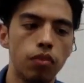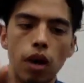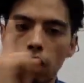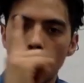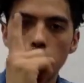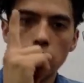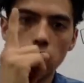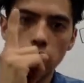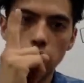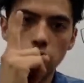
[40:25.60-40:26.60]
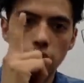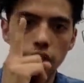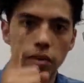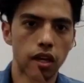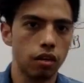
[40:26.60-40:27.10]
if you have one molecule in the
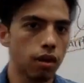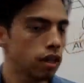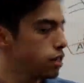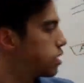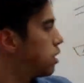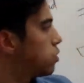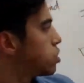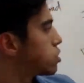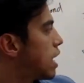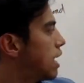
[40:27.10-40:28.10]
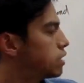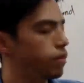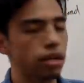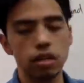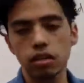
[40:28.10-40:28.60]
very beginning, right, let's say you just
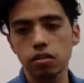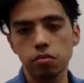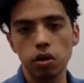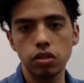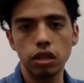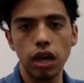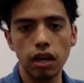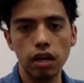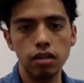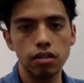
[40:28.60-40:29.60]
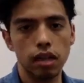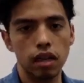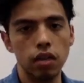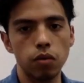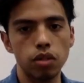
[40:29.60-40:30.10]
activated this protein
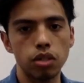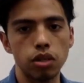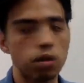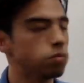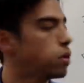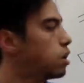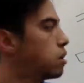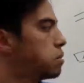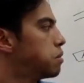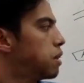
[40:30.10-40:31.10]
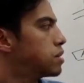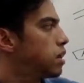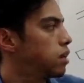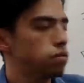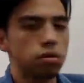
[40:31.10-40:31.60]
kinase and you went to go,
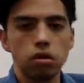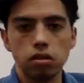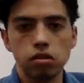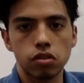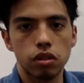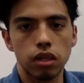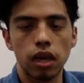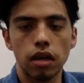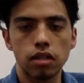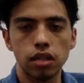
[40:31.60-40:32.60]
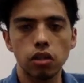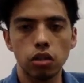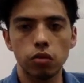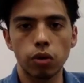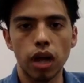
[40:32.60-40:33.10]
let's say, get a
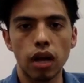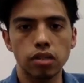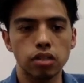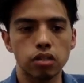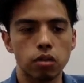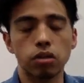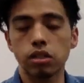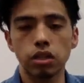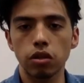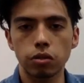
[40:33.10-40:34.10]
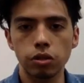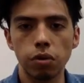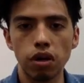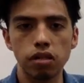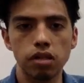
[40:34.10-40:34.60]
cellular reaction or a cellular
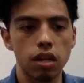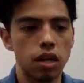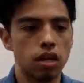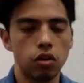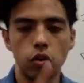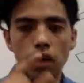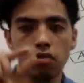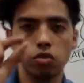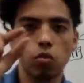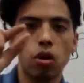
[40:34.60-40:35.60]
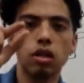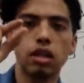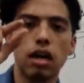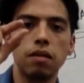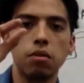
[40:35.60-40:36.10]
response, you have this
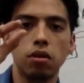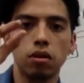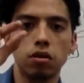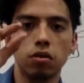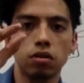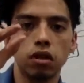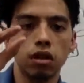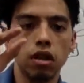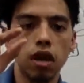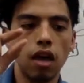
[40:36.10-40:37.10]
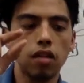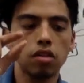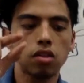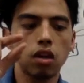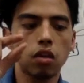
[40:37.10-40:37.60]
one tiny molecule.
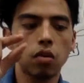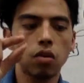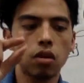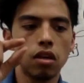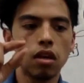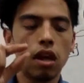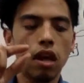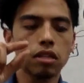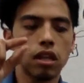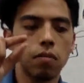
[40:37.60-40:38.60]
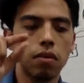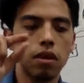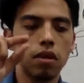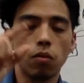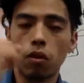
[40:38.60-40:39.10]
And so it's going
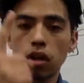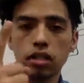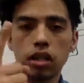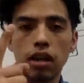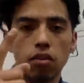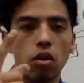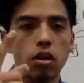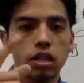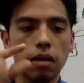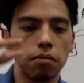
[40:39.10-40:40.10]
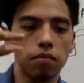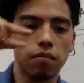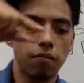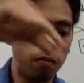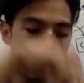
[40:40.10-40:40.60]
to have a hard
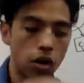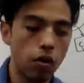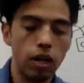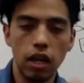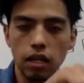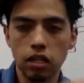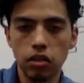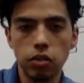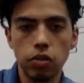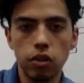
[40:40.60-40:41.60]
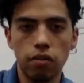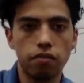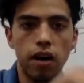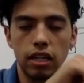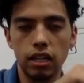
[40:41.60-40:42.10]
time going into
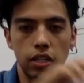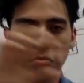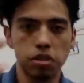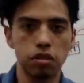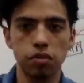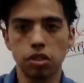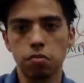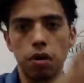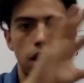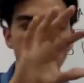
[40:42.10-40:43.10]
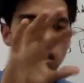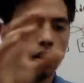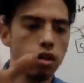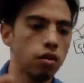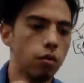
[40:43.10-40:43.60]
and finding the specific spot
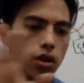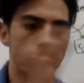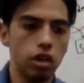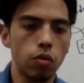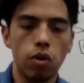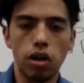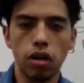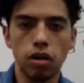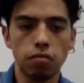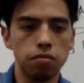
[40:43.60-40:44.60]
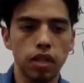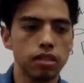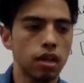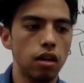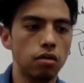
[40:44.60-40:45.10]
where you want to,
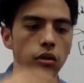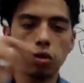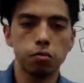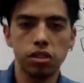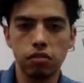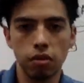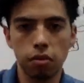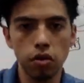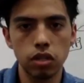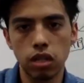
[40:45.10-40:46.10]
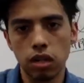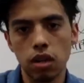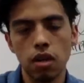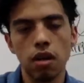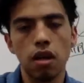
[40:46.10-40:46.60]
let's say, do a specific
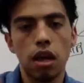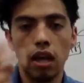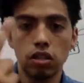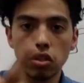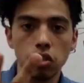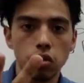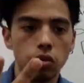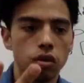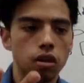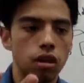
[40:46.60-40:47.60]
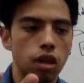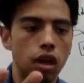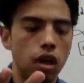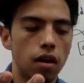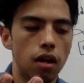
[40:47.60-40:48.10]
protein. And two,
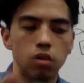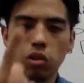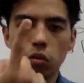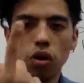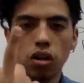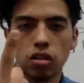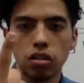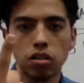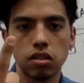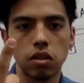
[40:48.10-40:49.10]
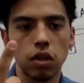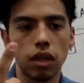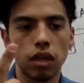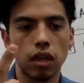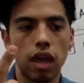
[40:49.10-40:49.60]
it's only one.
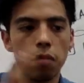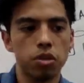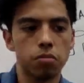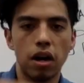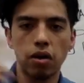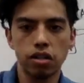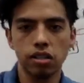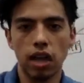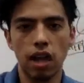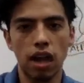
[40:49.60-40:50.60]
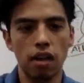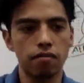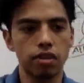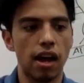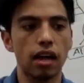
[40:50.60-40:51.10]
So like, how much power does that
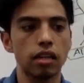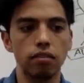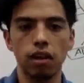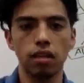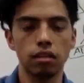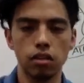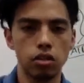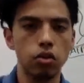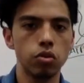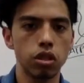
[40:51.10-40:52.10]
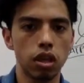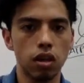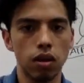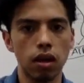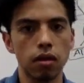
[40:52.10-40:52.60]
have to activate this huge
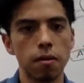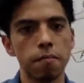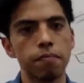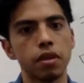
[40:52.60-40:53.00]
thing, right?